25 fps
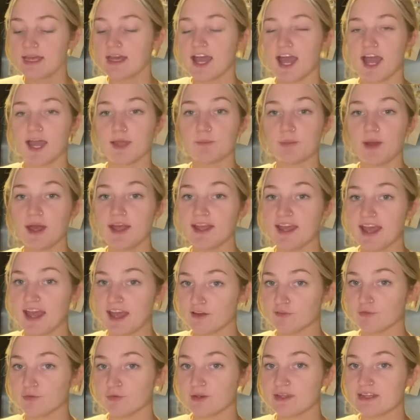I buy
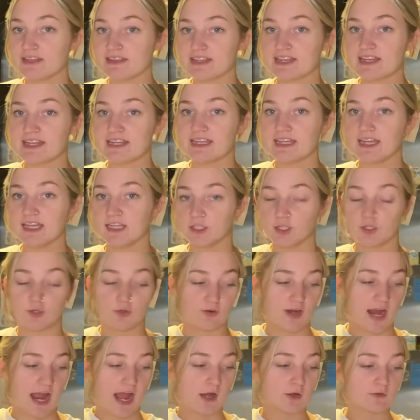everything in the
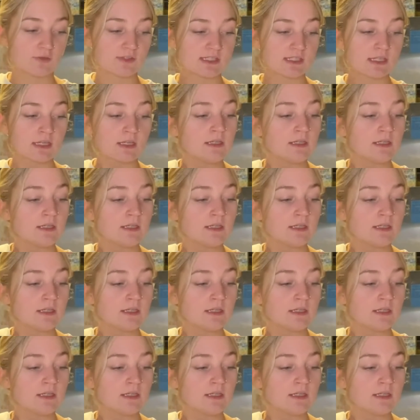ground